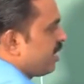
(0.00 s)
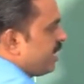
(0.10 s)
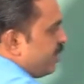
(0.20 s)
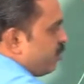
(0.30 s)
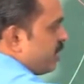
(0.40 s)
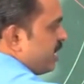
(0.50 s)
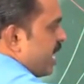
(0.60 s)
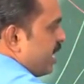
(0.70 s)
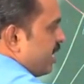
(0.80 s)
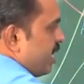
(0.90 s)
then you see
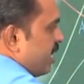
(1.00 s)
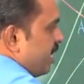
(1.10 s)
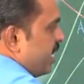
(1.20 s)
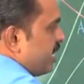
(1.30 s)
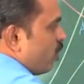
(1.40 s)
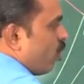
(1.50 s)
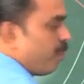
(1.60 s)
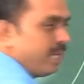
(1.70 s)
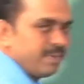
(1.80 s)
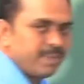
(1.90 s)
that it is the
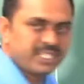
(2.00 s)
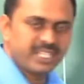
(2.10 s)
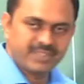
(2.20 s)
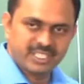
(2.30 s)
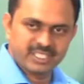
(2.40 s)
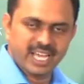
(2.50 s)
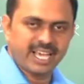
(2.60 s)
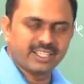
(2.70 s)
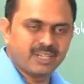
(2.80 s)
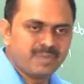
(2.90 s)
opening pressure which is
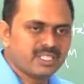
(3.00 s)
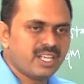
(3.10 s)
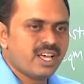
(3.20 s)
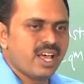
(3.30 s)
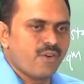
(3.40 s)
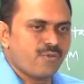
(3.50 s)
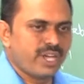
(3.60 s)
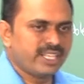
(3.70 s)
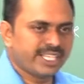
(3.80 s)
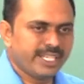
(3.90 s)
high. That means
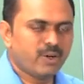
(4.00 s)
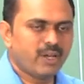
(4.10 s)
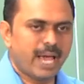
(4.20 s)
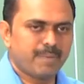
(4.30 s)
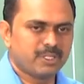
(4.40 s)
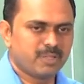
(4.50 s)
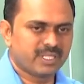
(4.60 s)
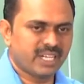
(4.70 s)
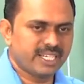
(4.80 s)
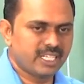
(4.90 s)
when the keyhole happens to be
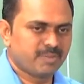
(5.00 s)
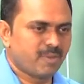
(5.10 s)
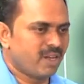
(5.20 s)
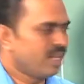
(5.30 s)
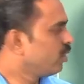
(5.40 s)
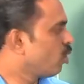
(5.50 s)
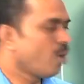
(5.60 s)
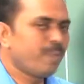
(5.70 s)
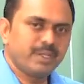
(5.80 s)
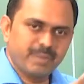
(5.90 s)
slightly small, the
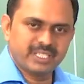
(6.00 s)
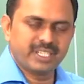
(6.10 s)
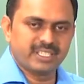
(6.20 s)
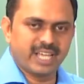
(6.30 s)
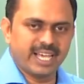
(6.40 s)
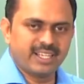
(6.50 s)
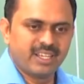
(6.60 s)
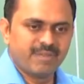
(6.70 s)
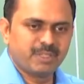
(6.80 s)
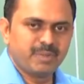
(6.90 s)
opening pressure is high,
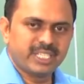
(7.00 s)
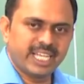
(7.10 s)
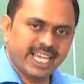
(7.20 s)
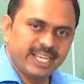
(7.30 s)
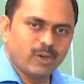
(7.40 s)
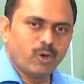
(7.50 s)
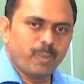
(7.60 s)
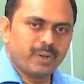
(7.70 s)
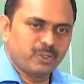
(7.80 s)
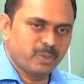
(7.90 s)
which means that again it will
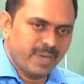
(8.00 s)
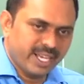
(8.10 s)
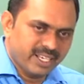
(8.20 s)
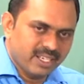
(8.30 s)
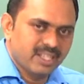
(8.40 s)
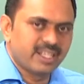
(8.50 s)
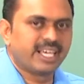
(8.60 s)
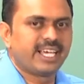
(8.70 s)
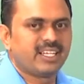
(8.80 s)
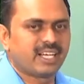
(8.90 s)
open to make it
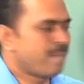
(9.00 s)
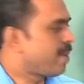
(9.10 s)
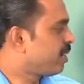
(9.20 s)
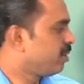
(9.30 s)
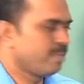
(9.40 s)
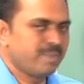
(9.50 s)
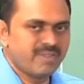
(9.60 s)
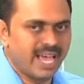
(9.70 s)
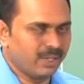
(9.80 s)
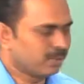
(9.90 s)
again come back to the
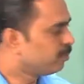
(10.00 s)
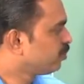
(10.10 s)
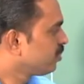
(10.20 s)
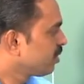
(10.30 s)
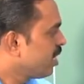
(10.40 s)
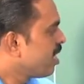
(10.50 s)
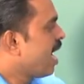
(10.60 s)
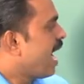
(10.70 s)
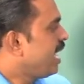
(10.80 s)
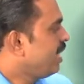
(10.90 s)
B value.
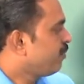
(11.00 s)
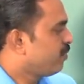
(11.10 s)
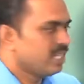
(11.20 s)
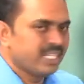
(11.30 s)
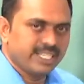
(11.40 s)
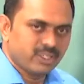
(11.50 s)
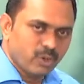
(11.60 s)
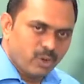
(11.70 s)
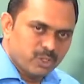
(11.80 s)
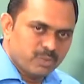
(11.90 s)
And if it
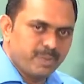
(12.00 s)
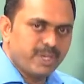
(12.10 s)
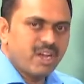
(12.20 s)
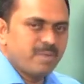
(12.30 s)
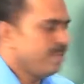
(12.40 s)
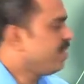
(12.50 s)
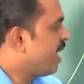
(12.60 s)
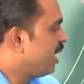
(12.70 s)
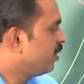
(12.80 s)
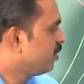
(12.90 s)
grows beyond B
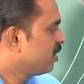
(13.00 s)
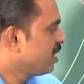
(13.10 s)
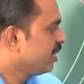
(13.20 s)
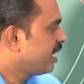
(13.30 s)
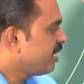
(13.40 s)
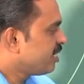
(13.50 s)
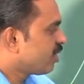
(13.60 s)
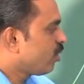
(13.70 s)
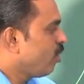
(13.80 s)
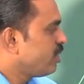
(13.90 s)
value, then it is
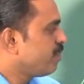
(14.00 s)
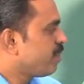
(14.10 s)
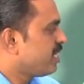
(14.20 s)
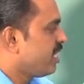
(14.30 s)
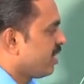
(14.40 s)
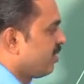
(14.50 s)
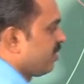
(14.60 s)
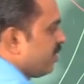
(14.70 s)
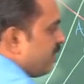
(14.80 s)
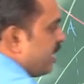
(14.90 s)
the closing pressure
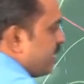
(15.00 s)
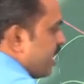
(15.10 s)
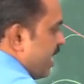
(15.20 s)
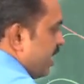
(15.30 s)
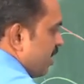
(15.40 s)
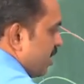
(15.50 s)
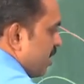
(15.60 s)
that is high,